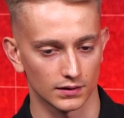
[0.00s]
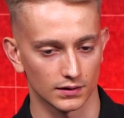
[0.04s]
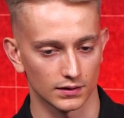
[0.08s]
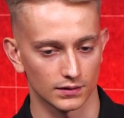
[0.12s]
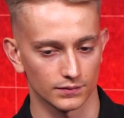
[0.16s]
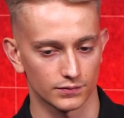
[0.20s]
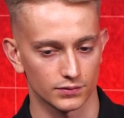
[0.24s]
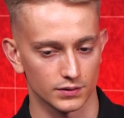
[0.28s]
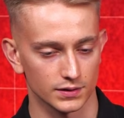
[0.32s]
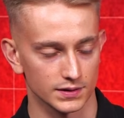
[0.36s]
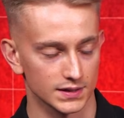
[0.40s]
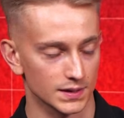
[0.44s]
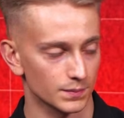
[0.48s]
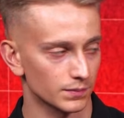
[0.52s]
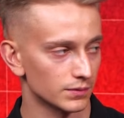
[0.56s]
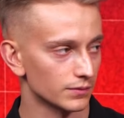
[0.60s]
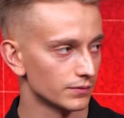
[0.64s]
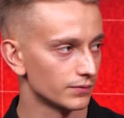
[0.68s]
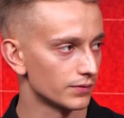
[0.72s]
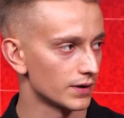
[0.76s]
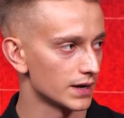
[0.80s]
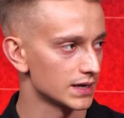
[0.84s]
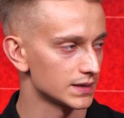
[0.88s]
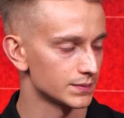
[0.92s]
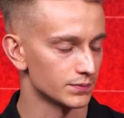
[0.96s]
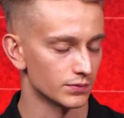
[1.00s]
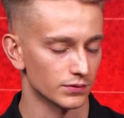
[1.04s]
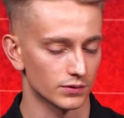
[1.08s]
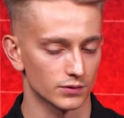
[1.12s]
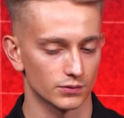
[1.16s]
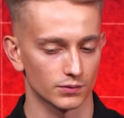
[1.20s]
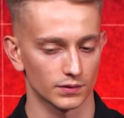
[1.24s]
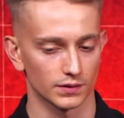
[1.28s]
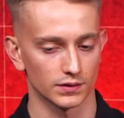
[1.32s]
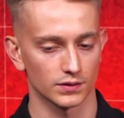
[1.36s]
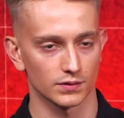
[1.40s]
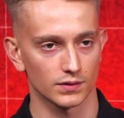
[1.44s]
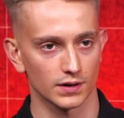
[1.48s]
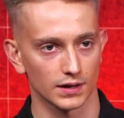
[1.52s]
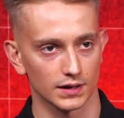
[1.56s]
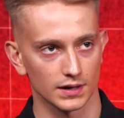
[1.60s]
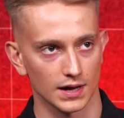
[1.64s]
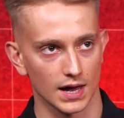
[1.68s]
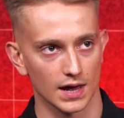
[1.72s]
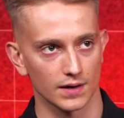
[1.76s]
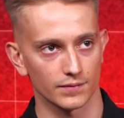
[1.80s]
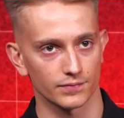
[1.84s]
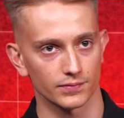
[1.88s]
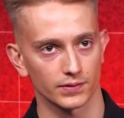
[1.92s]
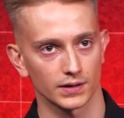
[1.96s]
for example, Facebook, when you can
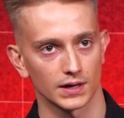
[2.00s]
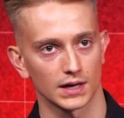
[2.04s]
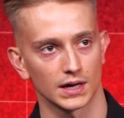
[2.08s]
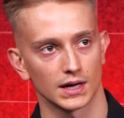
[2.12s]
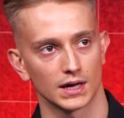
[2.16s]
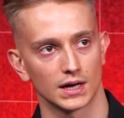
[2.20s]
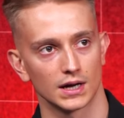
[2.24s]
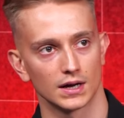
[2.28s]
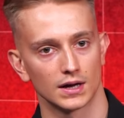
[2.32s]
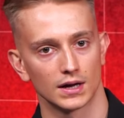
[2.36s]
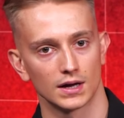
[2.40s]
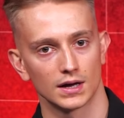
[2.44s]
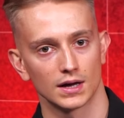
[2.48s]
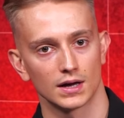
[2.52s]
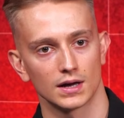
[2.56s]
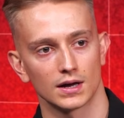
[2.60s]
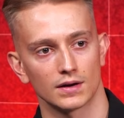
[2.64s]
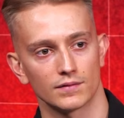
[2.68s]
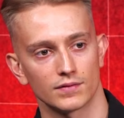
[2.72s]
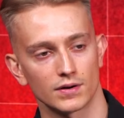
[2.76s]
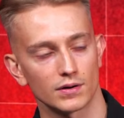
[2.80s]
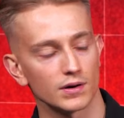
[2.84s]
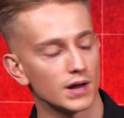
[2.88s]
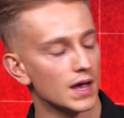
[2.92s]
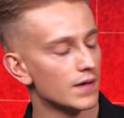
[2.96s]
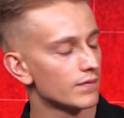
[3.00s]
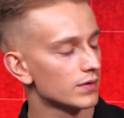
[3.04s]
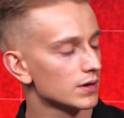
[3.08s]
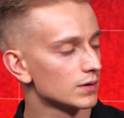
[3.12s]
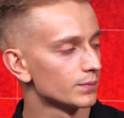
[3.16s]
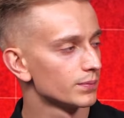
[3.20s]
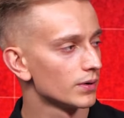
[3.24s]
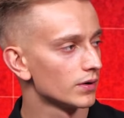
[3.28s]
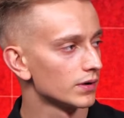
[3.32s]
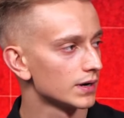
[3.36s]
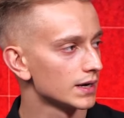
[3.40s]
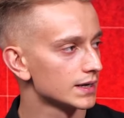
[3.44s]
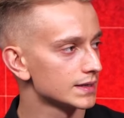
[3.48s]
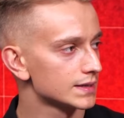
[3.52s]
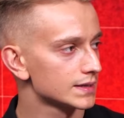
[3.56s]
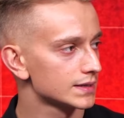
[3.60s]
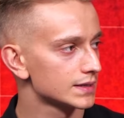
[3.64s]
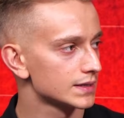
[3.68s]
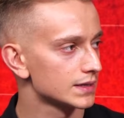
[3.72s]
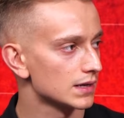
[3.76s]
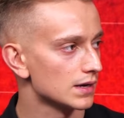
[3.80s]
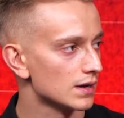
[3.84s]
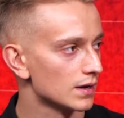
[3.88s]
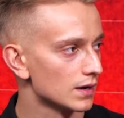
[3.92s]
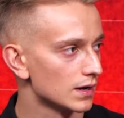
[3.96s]
have very heavy
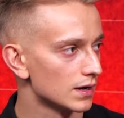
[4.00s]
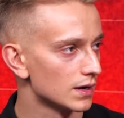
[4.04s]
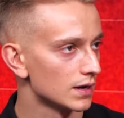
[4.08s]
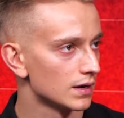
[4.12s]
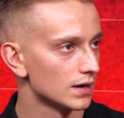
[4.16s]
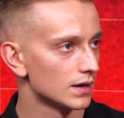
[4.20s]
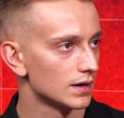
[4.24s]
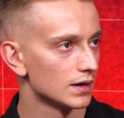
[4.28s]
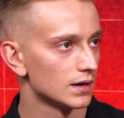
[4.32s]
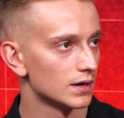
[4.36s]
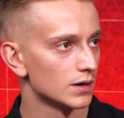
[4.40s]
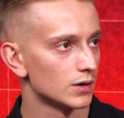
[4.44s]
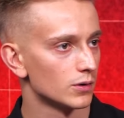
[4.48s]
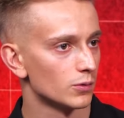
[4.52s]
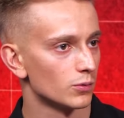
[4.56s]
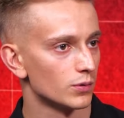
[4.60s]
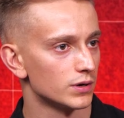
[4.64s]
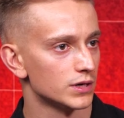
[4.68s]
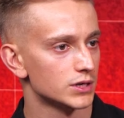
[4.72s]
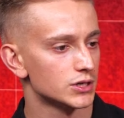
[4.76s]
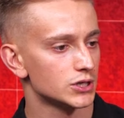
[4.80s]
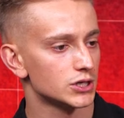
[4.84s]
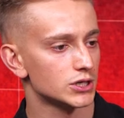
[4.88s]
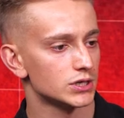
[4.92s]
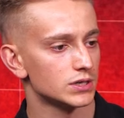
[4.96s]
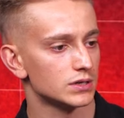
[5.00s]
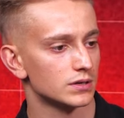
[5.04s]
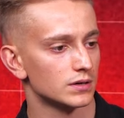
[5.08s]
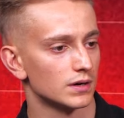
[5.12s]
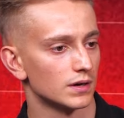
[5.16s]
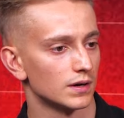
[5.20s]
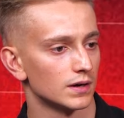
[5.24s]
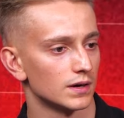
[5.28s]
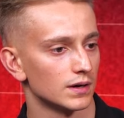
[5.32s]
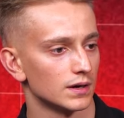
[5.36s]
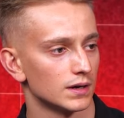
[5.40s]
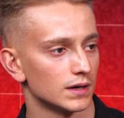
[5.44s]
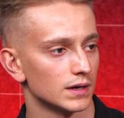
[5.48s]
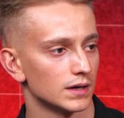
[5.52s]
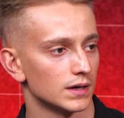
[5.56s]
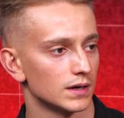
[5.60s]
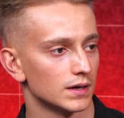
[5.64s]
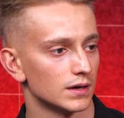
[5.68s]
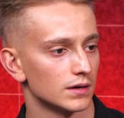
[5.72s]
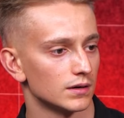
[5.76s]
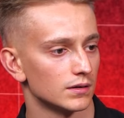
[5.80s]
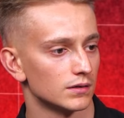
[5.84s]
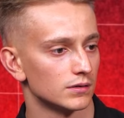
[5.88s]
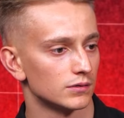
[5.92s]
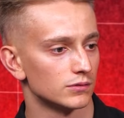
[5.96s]
components, which
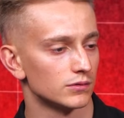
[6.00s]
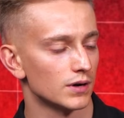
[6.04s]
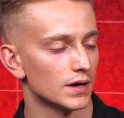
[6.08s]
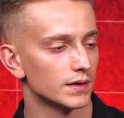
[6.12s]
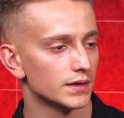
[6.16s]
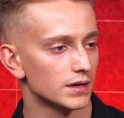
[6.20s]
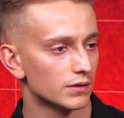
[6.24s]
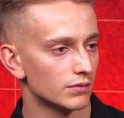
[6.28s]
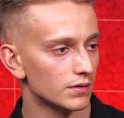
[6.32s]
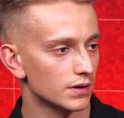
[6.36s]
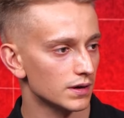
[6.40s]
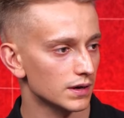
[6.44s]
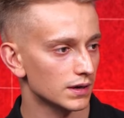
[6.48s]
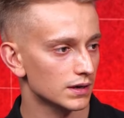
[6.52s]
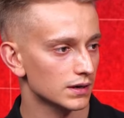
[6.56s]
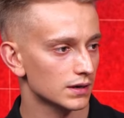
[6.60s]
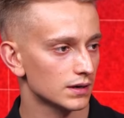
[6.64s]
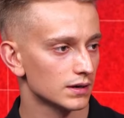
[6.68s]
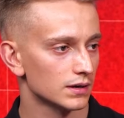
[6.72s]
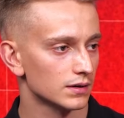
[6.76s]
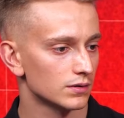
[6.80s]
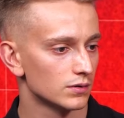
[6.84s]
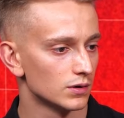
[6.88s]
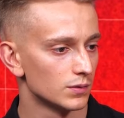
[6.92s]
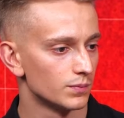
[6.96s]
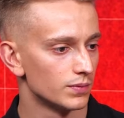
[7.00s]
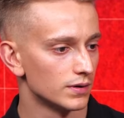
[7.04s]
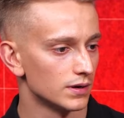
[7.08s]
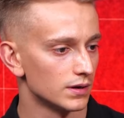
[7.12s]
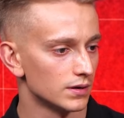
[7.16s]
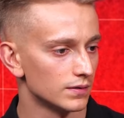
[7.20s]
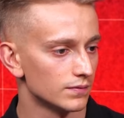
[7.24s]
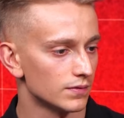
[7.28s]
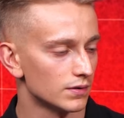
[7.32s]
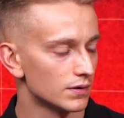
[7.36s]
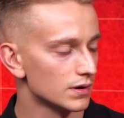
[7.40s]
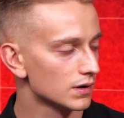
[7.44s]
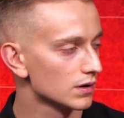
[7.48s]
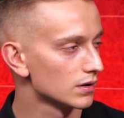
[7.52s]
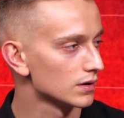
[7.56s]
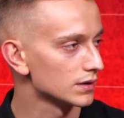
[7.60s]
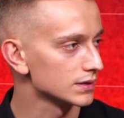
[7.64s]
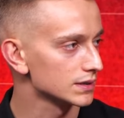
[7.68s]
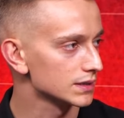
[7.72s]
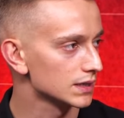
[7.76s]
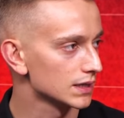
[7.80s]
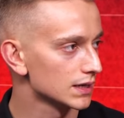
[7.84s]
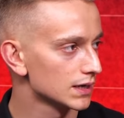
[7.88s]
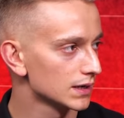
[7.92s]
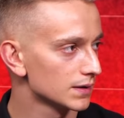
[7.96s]
rendering could be very
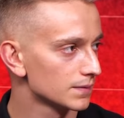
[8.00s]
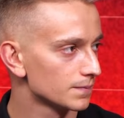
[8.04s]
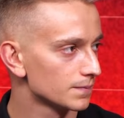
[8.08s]
costly,